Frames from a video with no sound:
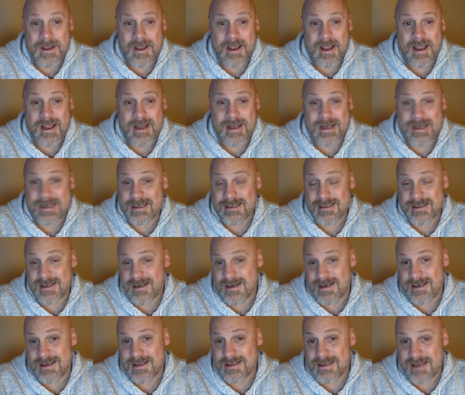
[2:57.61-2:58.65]
And he's
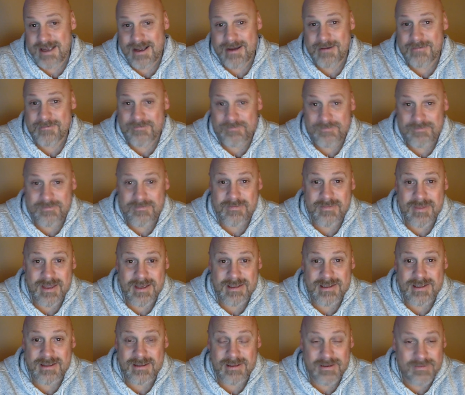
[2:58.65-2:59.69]
sending us out
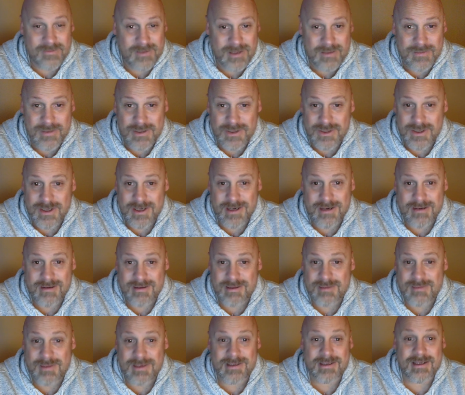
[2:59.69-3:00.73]
to live like
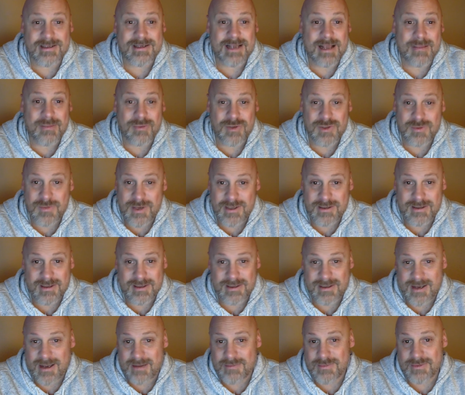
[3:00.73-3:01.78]
missionaries, make disciples, make
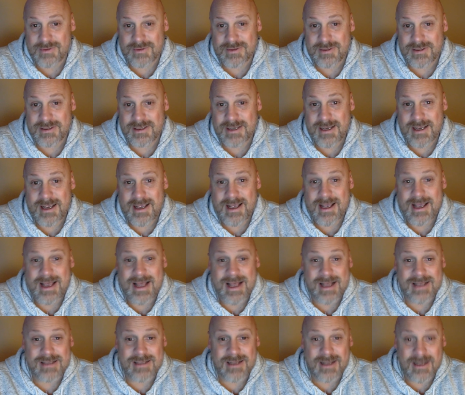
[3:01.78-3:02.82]
disciples
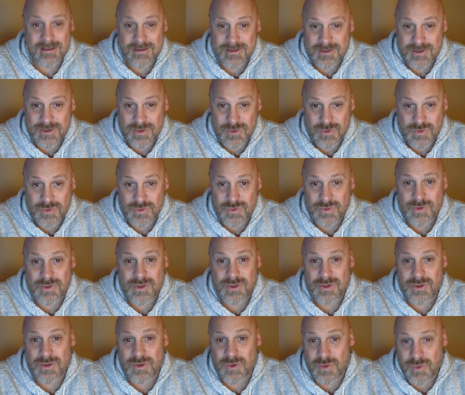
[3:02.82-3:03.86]
as unschooled,
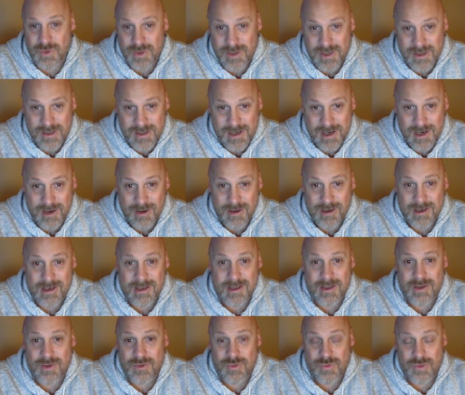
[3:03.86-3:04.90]
ordinary
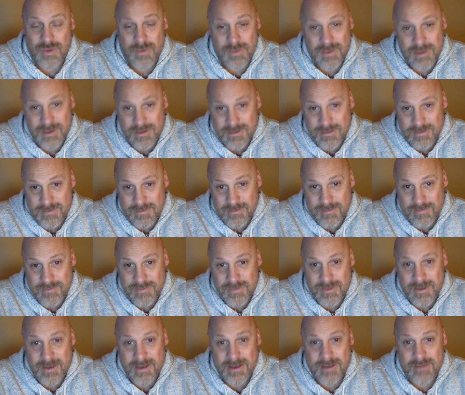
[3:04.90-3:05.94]
women
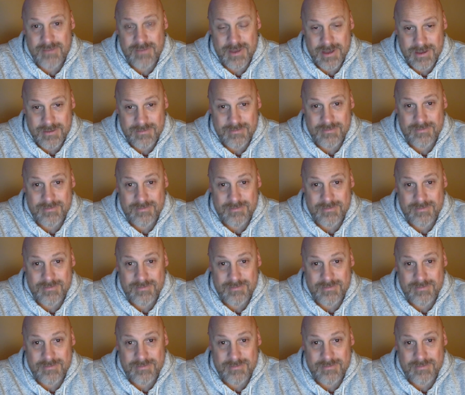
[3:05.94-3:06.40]
and men.